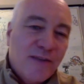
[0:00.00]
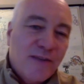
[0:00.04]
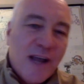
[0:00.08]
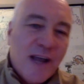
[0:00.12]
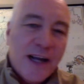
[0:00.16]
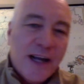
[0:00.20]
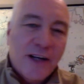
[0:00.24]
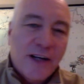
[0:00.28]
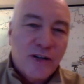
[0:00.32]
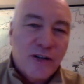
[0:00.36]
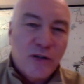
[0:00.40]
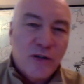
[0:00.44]

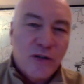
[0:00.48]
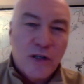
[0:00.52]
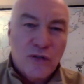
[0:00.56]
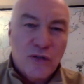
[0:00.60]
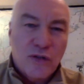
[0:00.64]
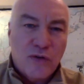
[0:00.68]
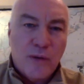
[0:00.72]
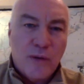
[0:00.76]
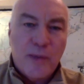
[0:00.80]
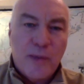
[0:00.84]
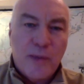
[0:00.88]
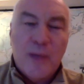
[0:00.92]
controls
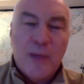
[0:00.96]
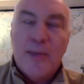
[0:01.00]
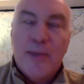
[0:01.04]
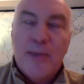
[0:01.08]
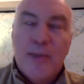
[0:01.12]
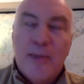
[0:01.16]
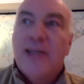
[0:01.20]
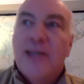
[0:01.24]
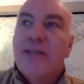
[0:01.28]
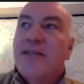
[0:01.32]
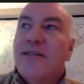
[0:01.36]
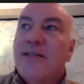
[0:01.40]
from you,
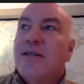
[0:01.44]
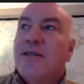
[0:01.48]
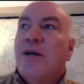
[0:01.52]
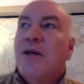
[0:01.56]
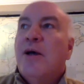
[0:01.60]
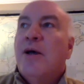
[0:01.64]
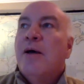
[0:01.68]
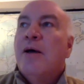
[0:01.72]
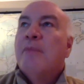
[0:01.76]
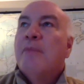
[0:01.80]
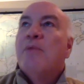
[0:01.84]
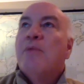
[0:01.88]
because
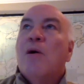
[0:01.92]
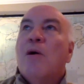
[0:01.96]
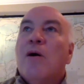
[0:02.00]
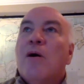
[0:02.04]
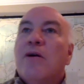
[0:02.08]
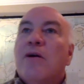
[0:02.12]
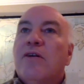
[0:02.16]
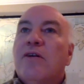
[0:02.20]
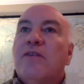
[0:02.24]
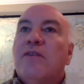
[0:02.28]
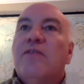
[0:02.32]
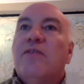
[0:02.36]
part
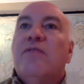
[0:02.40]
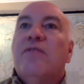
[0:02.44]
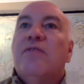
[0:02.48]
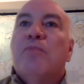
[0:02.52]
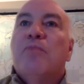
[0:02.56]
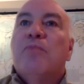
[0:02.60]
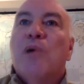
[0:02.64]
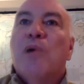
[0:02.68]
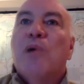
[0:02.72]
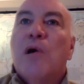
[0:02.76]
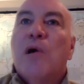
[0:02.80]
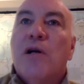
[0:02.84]

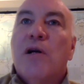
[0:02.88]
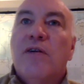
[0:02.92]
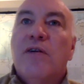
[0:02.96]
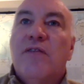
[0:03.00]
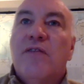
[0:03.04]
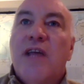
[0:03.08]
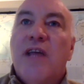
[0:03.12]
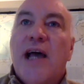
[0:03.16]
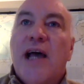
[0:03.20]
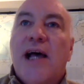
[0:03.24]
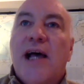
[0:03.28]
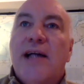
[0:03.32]
of
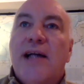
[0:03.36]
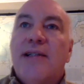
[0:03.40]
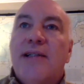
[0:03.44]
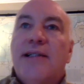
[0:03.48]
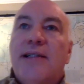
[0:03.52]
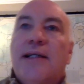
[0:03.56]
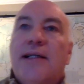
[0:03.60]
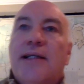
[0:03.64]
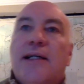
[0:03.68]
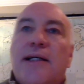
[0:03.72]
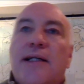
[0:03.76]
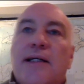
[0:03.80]
that
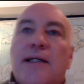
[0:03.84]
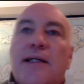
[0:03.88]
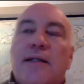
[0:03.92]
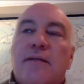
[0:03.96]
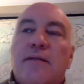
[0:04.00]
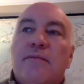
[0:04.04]
uh,